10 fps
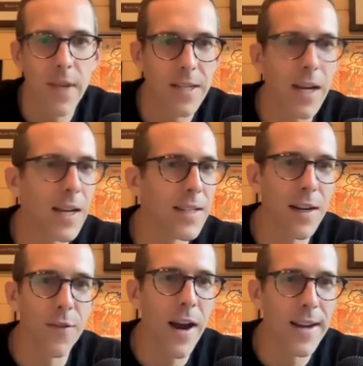That second
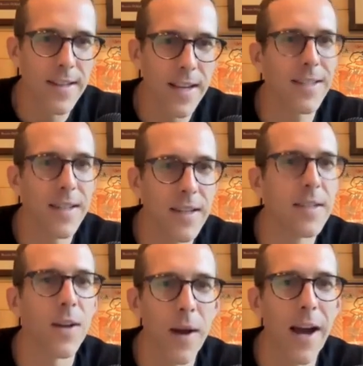set of eyes, they see
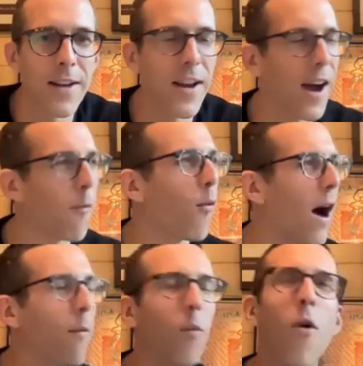some, I
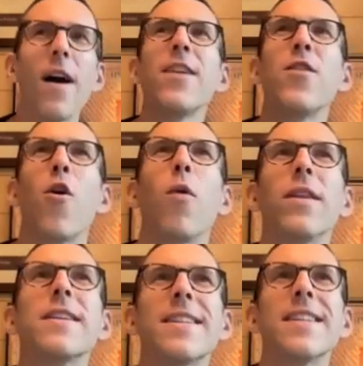want to know
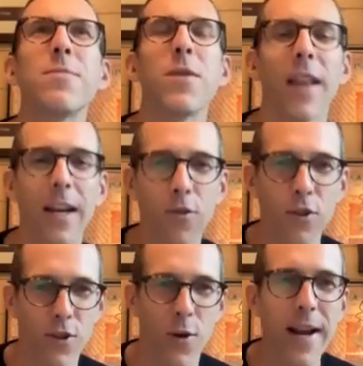what this is, but like,
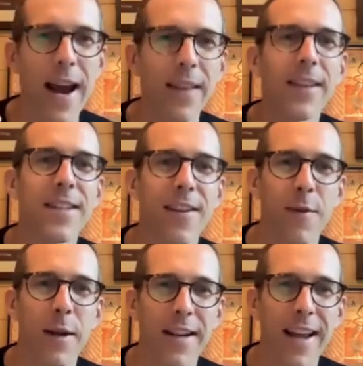there's so many athletes
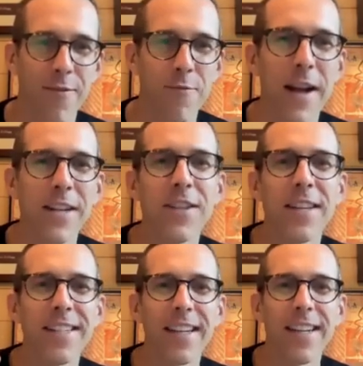that have
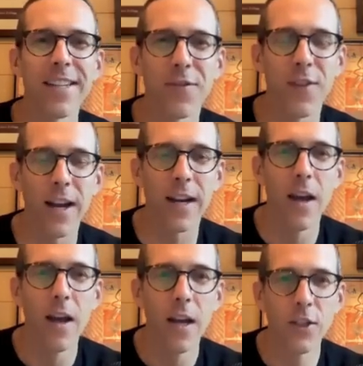mentioned things like this, of like
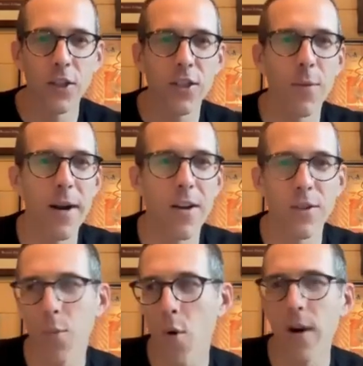just someone
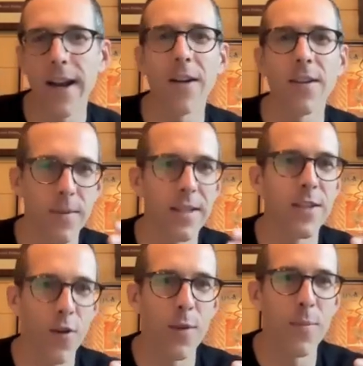else pointing out something
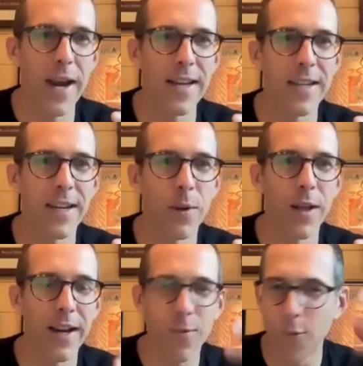that's very basic,
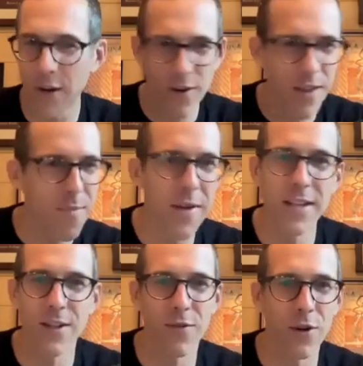but like when you're in the
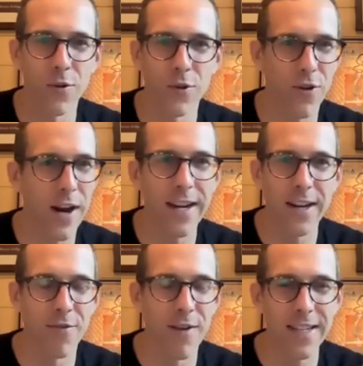midst of your own
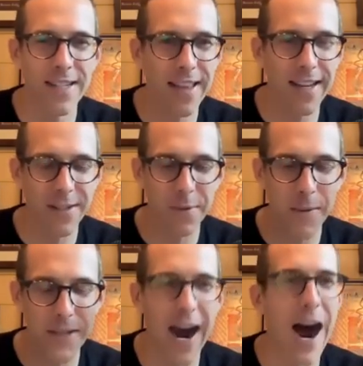training and racing, I think
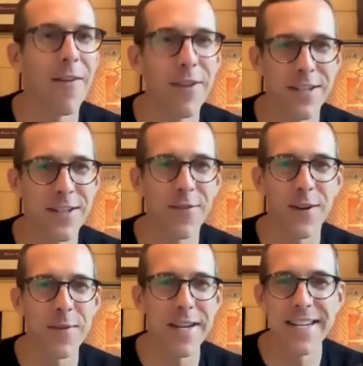sometimes the obvious
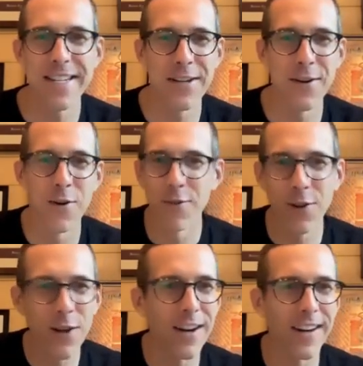stuff can be easy to
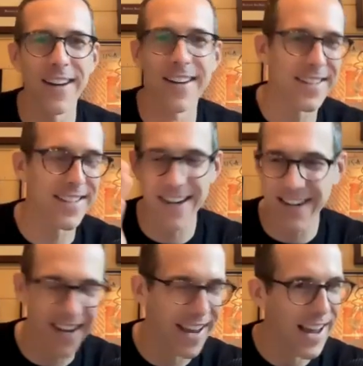overlook. And it's
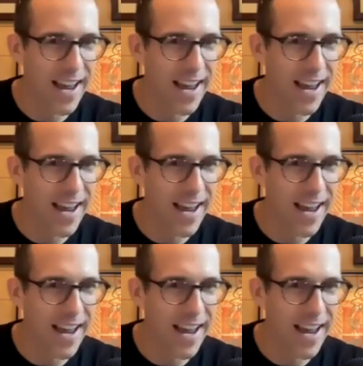like,